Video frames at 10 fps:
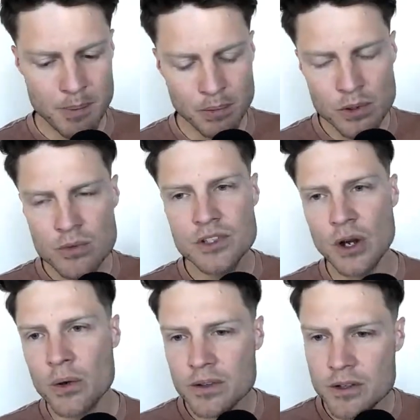people
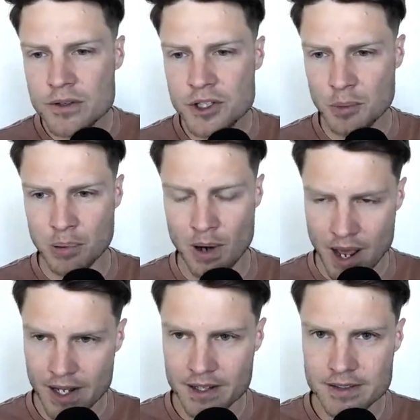who don't use your
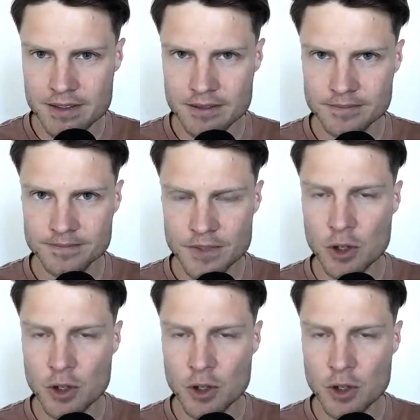product,